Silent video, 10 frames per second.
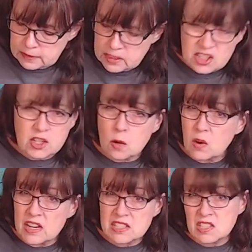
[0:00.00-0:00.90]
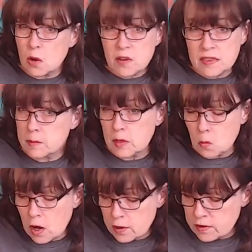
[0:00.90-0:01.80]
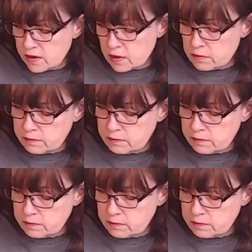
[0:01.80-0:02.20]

You don't want to soak them in water though